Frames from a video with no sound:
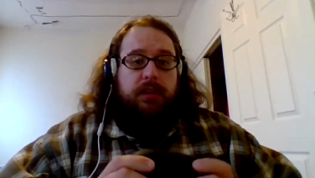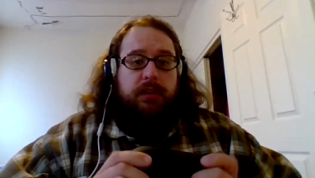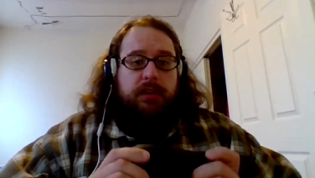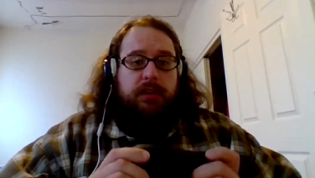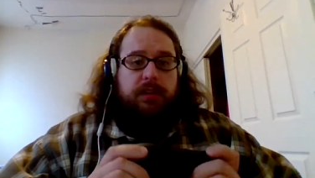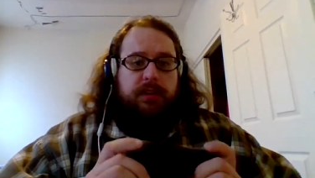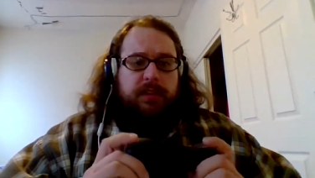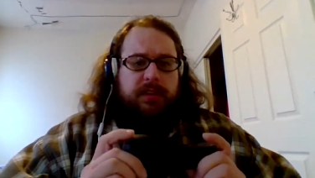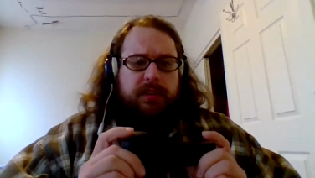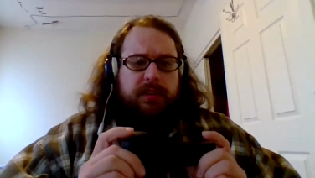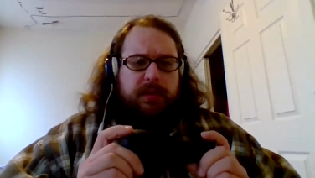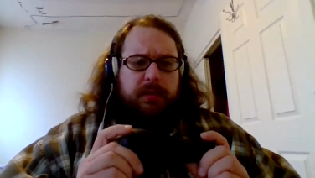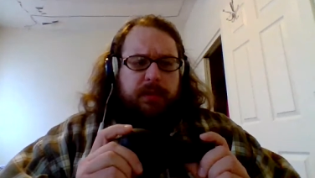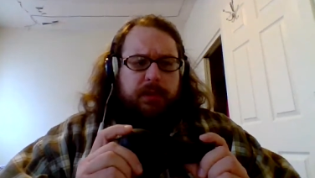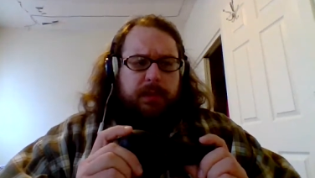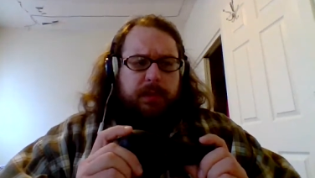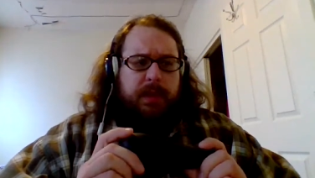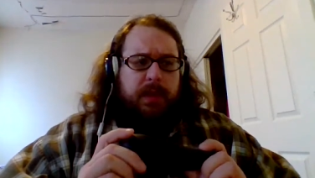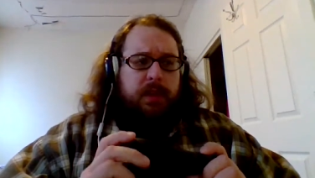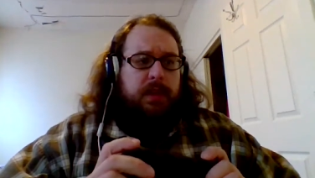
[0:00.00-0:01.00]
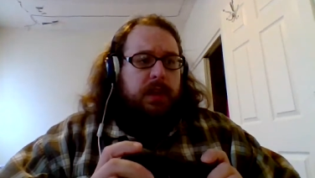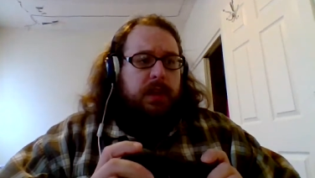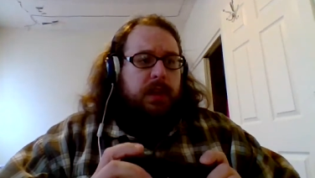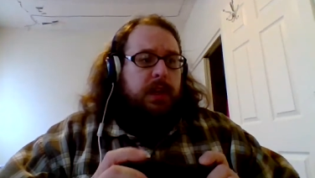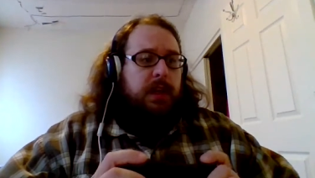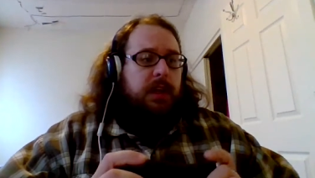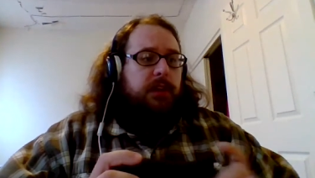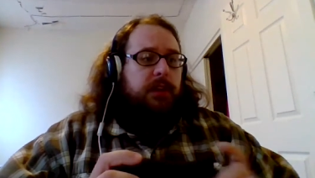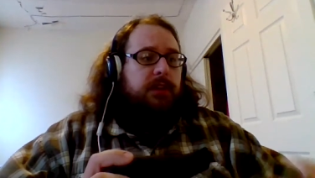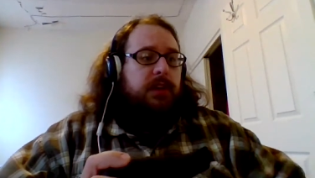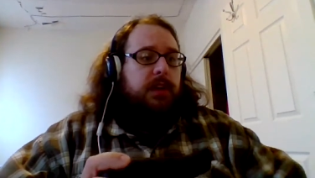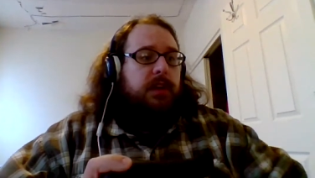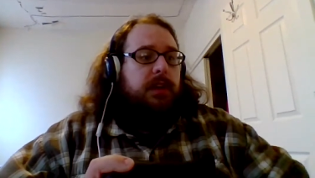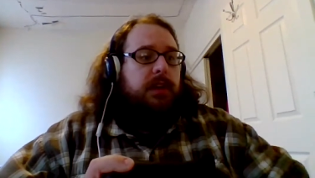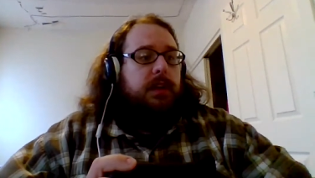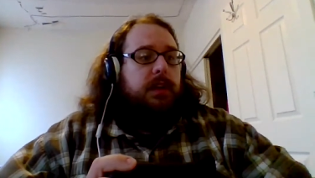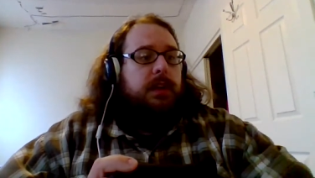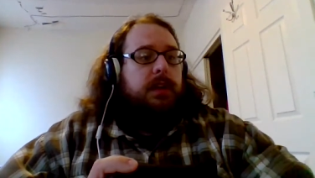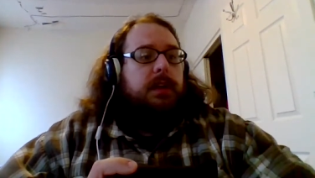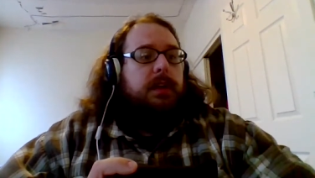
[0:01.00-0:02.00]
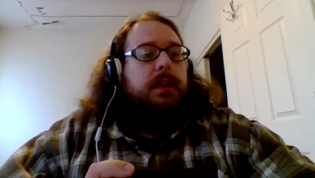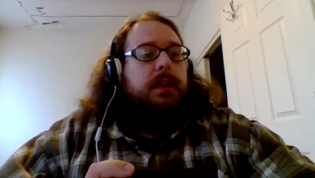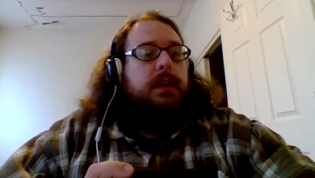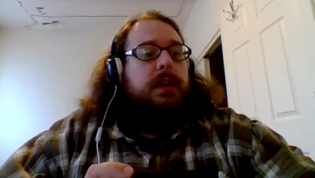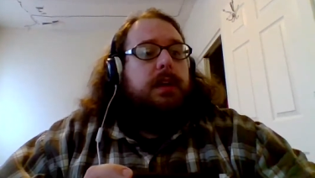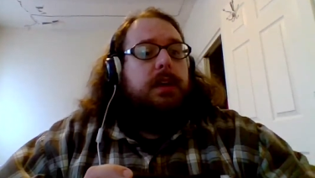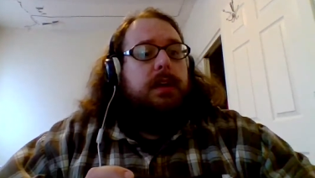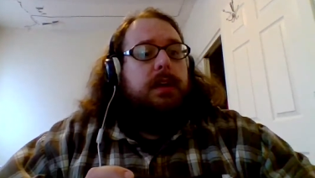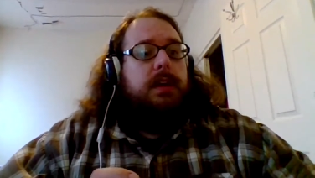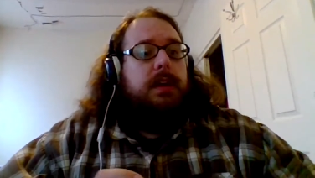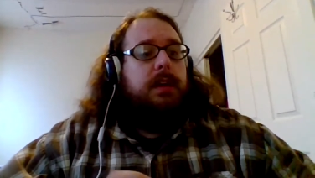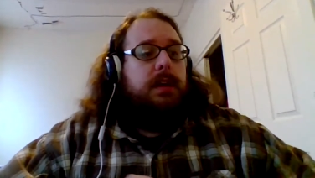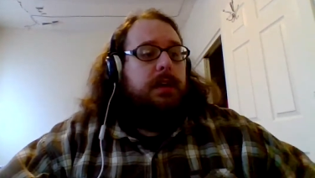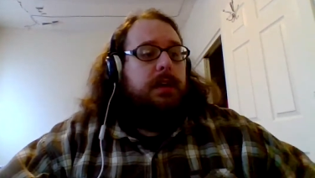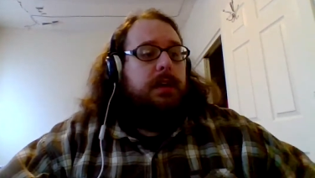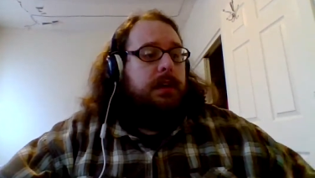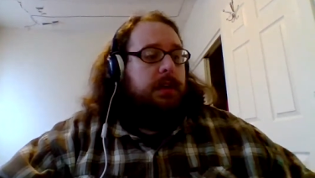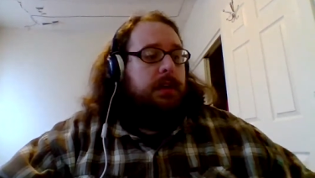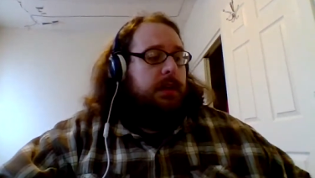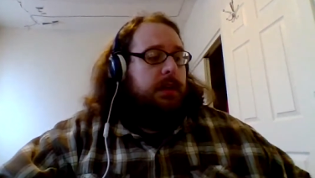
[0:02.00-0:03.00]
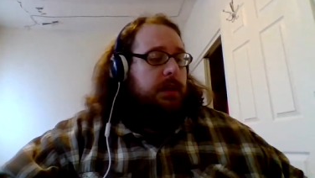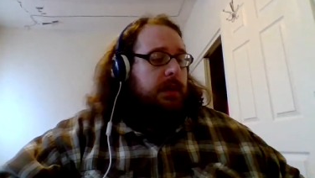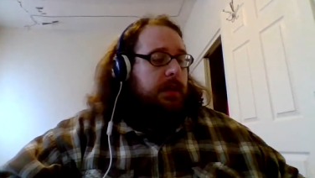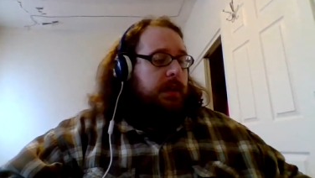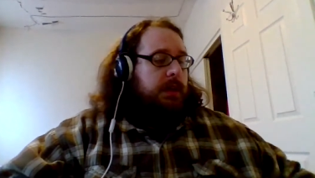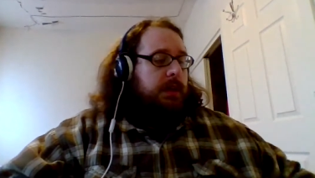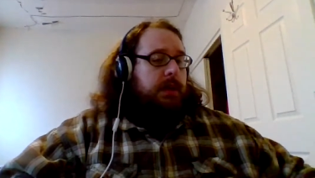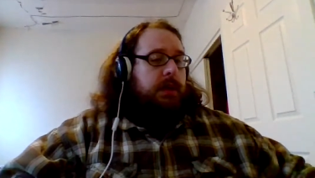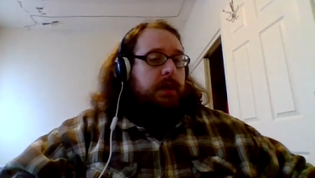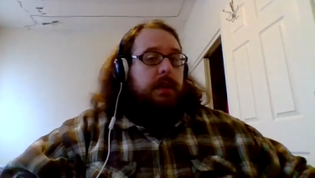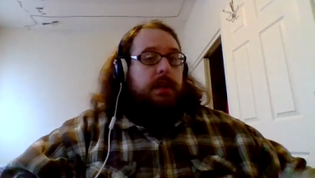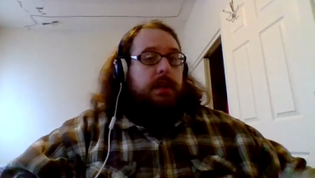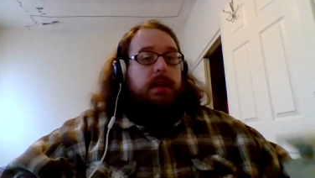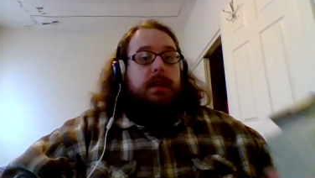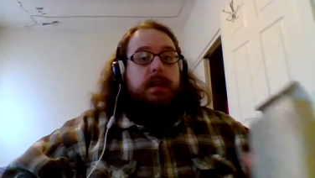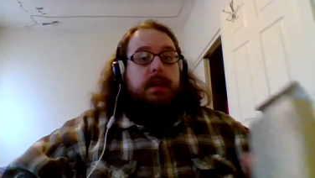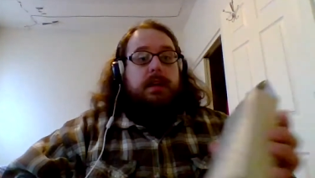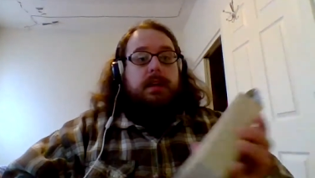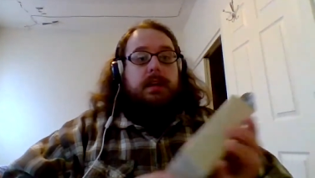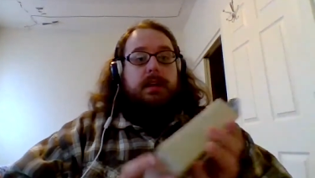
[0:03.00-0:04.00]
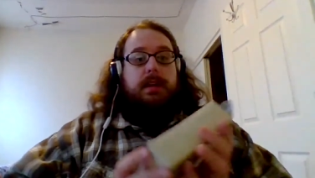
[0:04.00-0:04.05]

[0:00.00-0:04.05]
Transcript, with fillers: It's something about you uh, know,